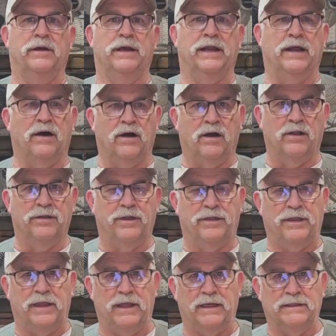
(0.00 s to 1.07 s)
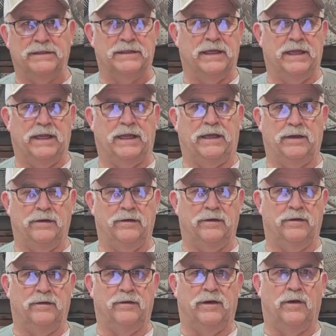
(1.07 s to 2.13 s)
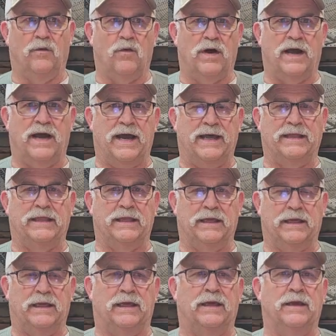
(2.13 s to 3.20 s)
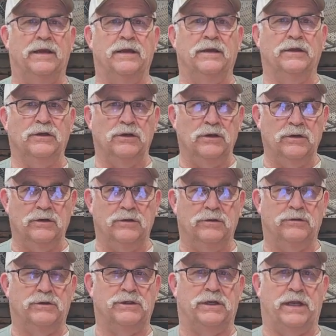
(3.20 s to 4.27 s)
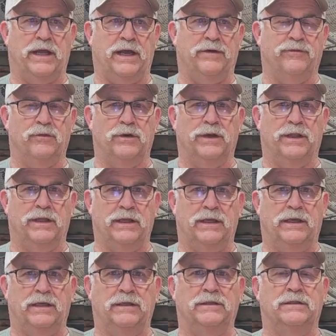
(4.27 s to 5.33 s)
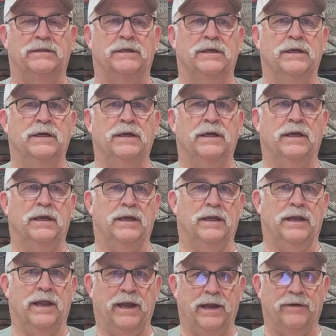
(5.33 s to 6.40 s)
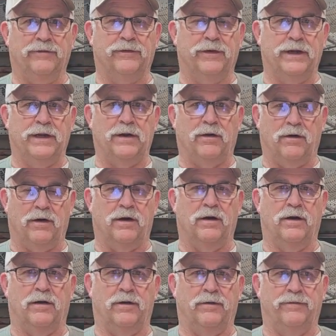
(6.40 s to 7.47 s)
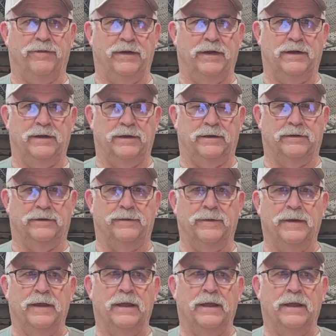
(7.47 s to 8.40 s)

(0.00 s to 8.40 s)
and all the things that it can do and why I think you should have one of these in every car or vehicle.